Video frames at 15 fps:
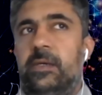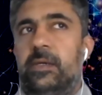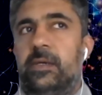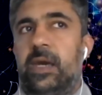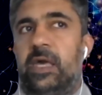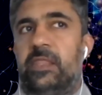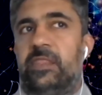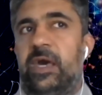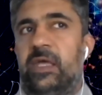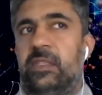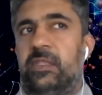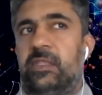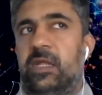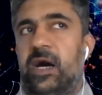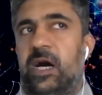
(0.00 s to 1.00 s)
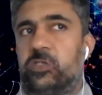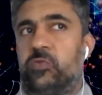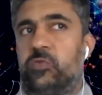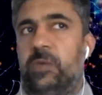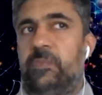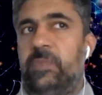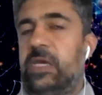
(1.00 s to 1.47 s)
And then the last
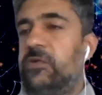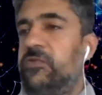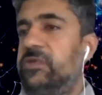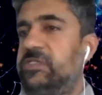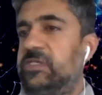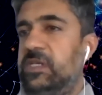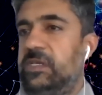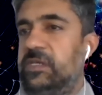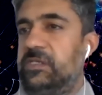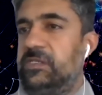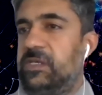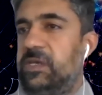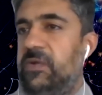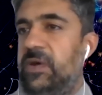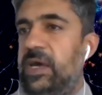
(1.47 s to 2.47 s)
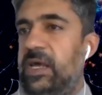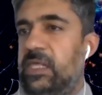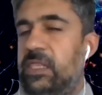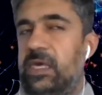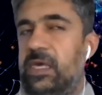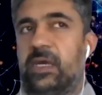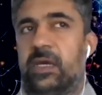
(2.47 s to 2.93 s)
one being resiliency, right? I
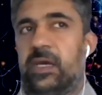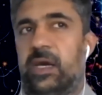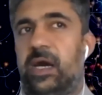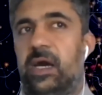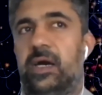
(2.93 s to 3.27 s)
think